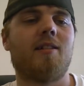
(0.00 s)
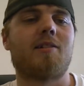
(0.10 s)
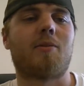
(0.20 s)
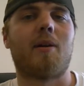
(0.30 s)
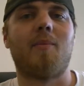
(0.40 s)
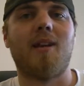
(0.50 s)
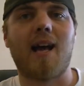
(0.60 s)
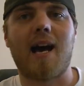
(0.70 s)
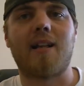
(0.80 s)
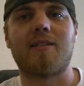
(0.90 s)
So I'm
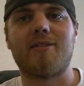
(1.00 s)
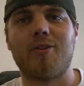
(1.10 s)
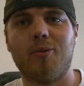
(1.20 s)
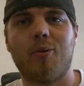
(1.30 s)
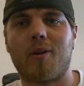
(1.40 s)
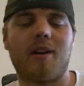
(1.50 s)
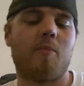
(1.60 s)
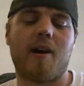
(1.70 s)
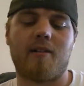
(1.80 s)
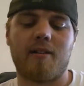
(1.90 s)
not too worried
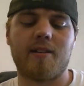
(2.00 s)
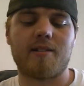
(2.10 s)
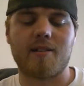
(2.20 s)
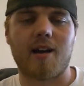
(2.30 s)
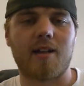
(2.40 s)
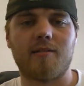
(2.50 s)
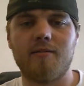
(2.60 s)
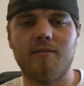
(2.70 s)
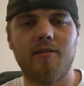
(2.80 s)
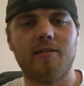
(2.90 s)
about it. It's not
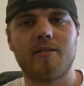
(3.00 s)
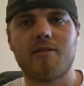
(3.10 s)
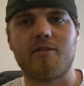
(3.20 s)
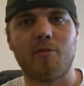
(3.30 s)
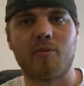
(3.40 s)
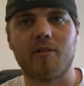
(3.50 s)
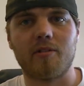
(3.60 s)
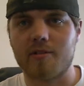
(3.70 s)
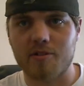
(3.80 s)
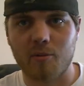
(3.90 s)
super,
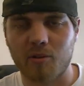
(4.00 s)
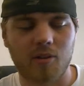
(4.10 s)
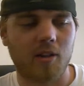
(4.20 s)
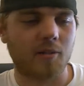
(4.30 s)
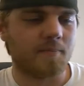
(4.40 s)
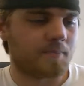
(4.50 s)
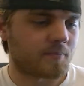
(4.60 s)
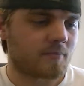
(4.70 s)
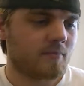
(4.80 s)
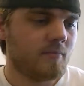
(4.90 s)
super low.
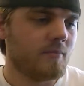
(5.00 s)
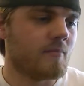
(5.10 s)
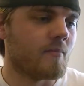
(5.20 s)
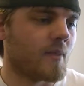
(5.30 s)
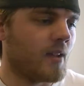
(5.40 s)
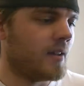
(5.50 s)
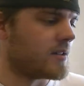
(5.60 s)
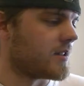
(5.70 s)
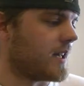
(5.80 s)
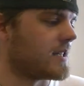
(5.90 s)

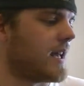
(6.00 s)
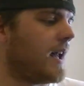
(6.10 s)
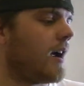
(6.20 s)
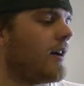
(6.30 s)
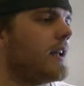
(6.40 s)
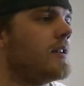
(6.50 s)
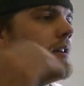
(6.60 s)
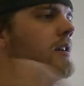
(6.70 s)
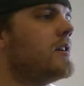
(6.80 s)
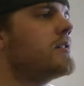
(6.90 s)
So that's that. Alright,
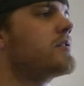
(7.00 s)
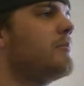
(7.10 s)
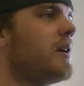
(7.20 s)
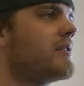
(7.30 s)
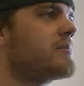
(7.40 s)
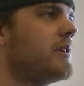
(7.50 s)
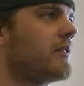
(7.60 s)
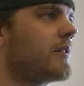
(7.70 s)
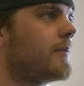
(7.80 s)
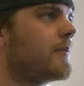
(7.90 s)
so Mother's
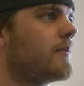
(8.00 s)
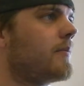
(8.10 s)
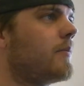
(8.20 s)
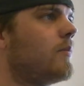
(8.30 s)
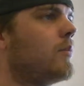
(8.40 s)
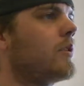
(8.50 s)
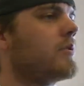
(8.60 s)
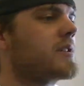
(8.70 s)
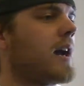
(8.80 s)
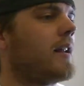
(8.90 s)
Milk. We'll go
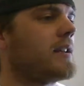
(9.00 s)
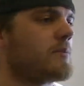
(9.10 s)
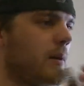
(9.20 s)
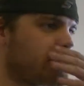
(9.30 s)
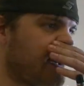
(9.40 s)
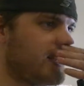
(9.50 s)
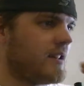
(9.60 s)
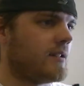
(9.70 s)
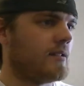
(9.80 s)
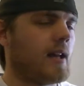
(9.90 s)
to Skyline's website
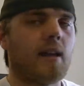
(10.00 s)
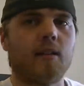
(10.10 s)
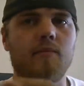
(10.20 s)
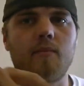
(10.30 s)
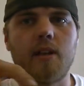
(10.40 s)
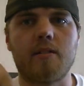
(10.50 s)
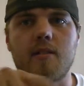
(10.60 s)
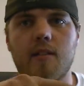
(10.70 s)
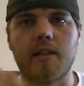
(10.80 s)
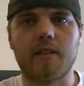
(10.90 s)
here, and here's
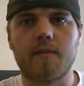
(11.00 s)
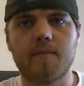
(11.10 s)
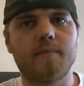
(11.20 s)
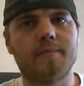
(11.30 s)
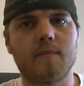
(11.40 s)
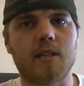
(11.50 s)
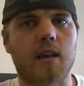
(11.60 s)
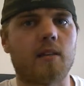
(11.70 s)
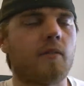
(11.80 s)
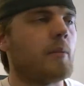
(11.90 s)
the link,
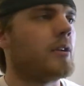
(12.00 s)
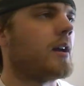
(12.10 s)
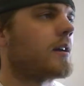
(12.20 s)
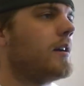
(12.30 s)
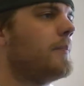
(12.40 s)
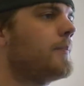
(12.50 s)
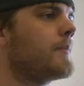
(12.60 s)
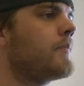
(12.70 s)
skylinevapor.com.